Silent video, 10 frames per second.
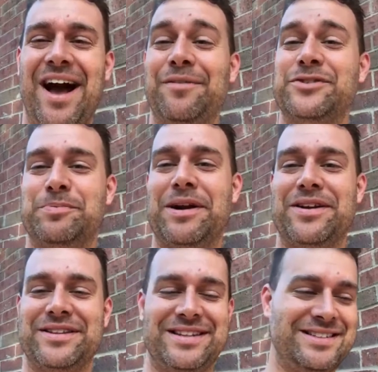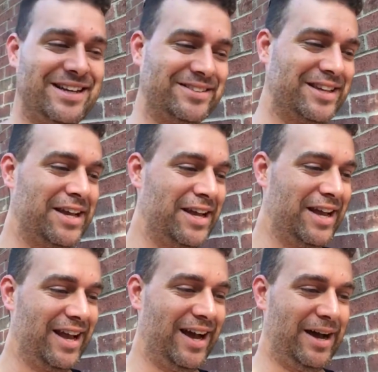I'll spare you the details
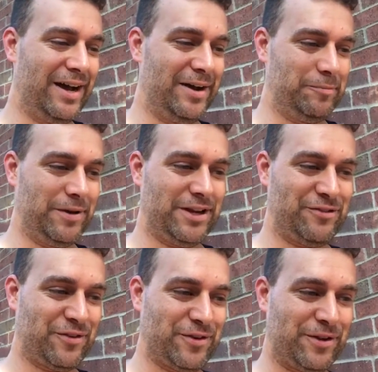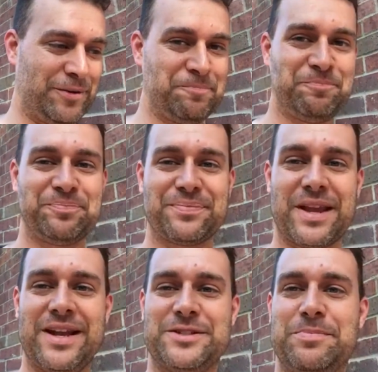any further.
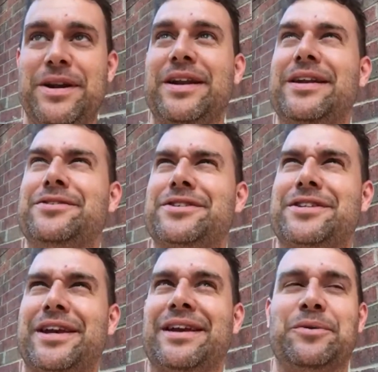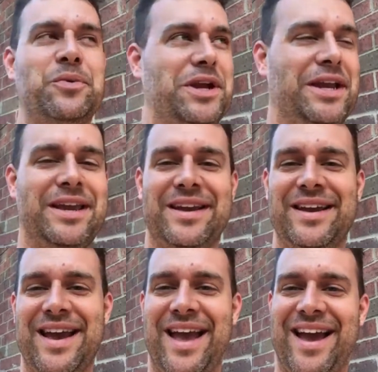It's been an interesting week,
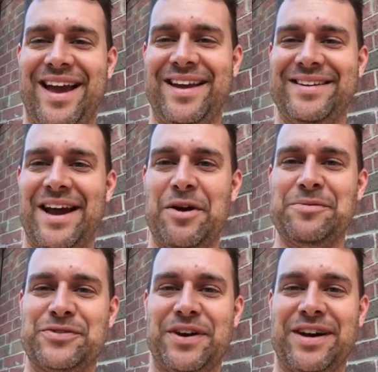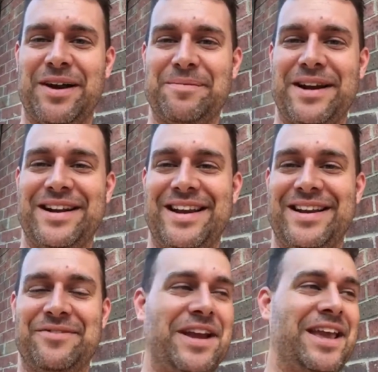and I almost feel like I'm going to
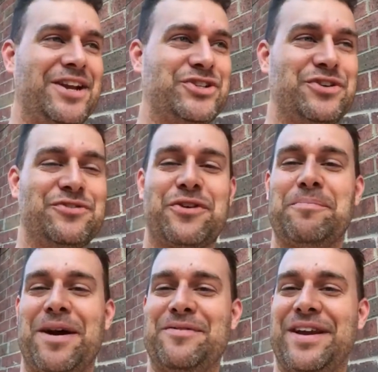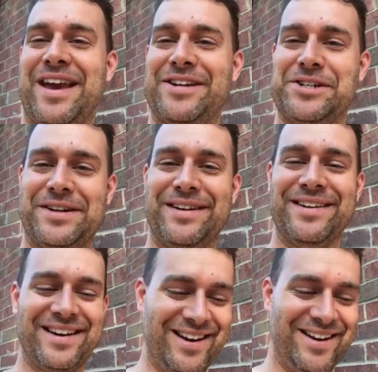need a vacation from my vacation,
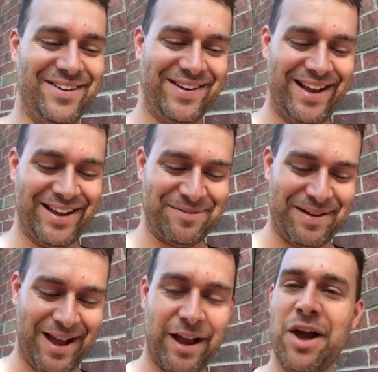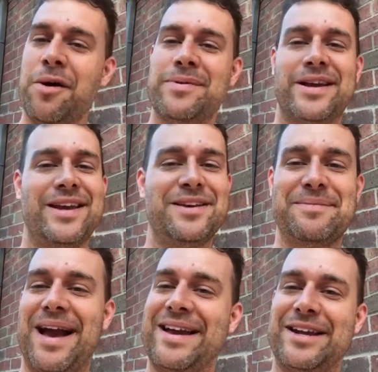when I get back. But
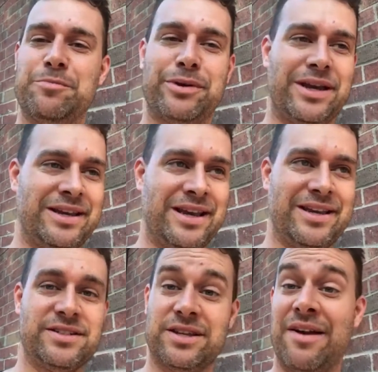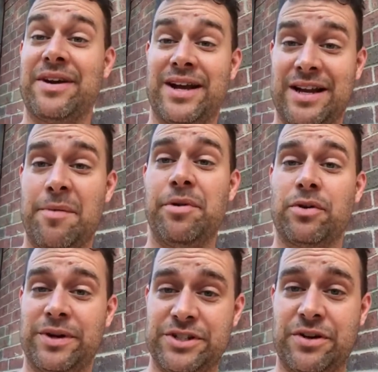getting back into playing gigs, I've got a couple
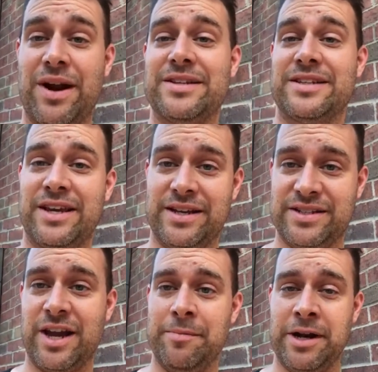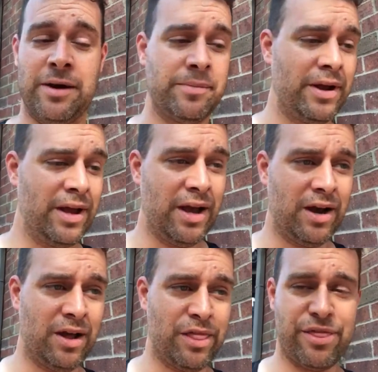Aristocrats gigs coming up
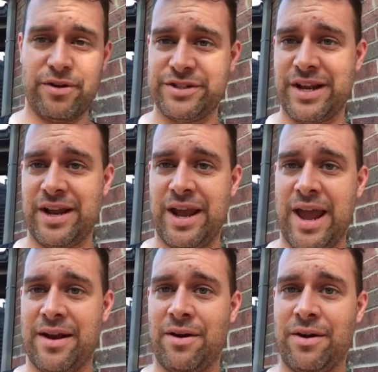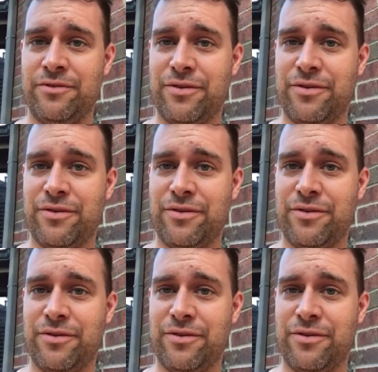on Thursday and on